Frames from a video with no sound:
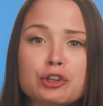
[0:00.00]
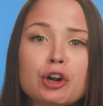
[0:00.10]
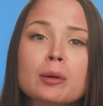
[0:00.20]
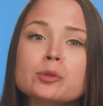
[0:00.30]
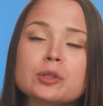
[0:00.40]
The
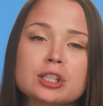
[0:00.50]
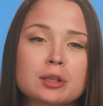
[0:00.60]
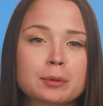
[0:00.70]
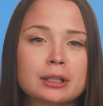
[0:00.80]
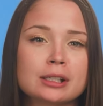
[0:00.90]
Durhams went to
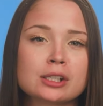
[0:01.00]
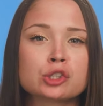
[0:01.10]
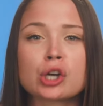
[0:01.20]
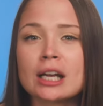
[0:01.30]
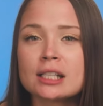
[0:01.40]
the police
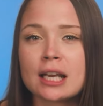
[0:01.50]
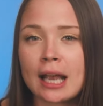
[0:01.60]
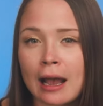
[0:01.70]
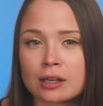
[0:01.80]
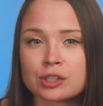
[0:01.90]
and tried to take
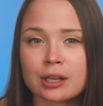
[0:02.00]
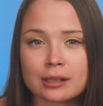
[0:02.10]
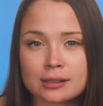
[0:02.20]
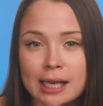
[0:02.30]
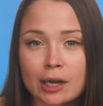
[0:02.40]
action
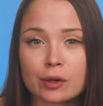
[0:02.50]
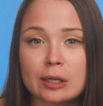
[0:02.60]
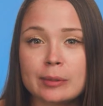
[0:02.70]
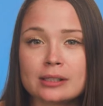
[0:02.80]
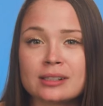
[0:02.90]
against
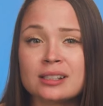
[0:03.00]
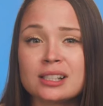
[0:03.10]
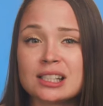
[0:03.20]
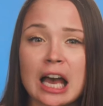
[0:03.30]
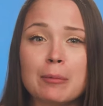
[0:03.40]
Zachary, but since
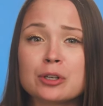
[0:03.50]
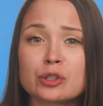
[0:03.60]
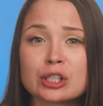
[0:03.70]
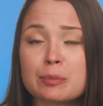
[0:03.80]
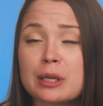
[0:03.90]
this happened
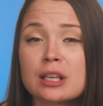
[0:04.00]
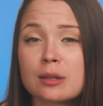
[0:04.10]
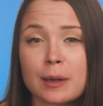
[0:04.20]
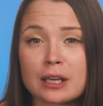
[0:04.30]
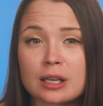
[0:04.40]
during the peak of
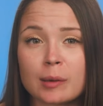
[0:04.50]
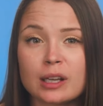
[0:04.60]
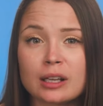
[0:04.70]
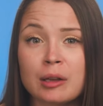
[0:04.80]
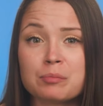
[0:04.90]
the
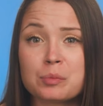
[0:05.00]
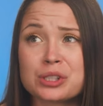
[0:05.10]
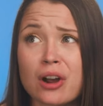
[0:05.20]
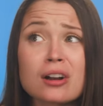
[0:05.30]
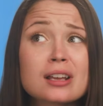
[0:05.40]
pandemic, it
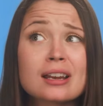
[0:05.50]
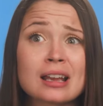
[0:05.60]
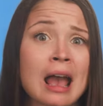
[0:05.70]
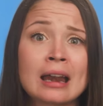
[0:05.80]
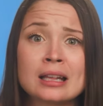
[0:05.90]
was hard
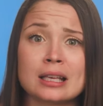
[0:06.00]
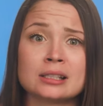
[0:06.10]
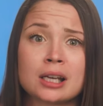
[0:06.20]
getting anything